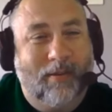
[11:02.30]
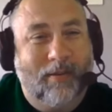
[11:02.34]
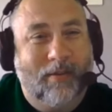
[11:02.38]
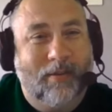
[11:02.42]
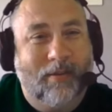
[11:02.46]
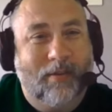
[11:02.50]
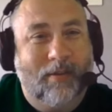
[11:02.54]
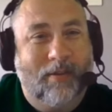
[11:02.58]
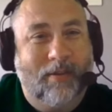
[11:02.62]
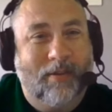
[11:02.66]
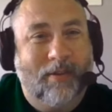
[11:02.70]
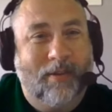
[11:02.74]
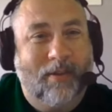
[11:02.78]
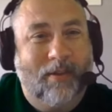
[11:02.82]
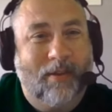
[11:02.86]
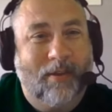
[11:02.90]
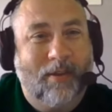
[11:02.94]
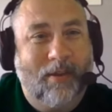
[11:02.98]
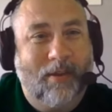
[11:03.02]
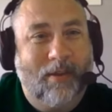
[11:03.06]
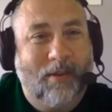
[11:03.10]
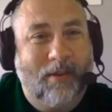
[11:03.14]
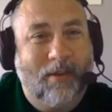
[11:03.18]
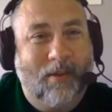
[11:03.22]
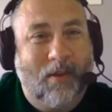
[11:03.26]

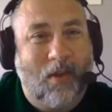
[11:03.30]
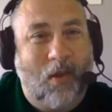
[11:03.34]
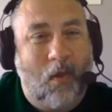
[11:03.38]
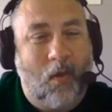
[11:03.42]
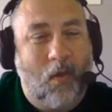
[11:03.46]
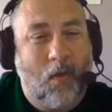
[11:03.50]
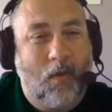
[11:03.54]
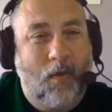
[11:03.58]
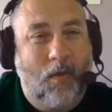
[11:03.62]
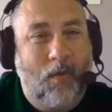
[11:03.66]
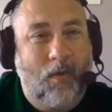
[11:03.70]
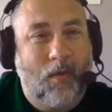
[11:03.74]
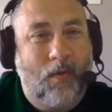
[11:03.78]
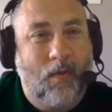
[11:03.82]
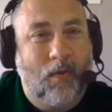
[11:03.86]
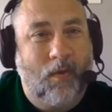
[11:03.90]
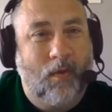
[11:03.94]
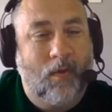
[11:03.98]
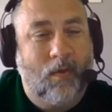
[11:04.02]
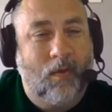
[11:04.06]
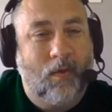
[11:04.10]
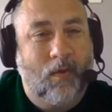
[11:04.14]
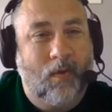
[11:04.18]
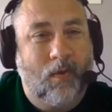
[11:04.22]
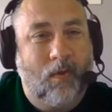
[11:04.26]

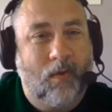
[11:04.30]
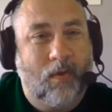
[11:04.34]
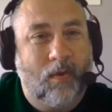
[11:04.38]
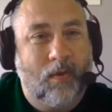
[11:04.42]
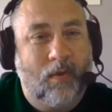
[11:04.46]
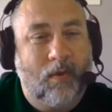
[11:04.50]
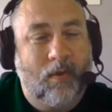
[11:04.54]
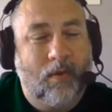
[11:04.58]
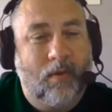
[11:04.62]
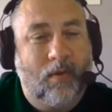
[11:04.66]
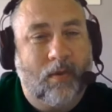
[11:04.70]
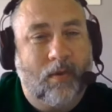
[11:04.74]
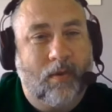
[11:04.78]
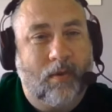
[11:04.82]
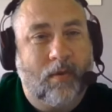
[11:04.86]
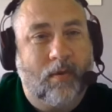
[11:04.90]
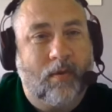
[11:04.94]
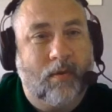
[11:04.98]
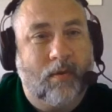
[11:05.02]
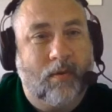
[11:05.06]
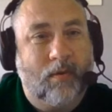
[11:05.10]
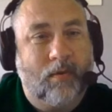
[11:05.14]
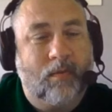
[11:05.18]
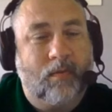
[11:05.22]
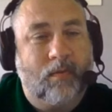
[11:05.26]

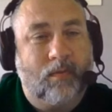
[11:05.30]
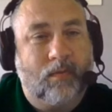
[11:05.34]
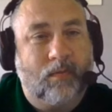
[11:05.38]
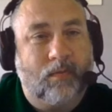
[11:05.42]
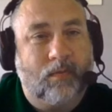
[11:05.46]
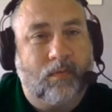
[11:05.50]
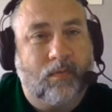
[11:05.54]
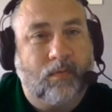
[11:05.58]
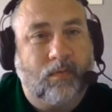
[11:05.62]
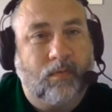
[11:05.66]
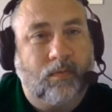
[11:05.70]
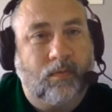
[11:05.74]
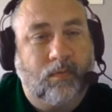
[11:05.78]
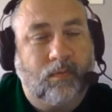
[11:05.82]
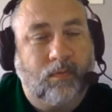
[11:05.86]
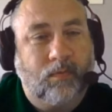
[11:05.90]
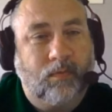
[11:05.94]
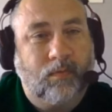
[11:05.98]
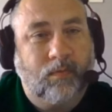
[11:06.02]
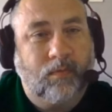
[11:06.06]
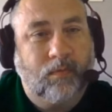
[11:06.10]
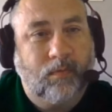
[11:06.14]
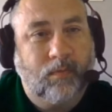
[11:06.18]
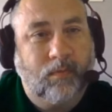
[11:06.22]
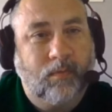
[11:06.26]

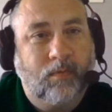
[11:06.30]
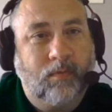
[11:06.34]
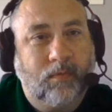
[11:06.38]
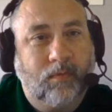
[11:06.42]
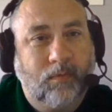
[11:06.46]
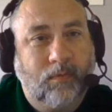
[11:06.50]
No words are spoken by the person on screen.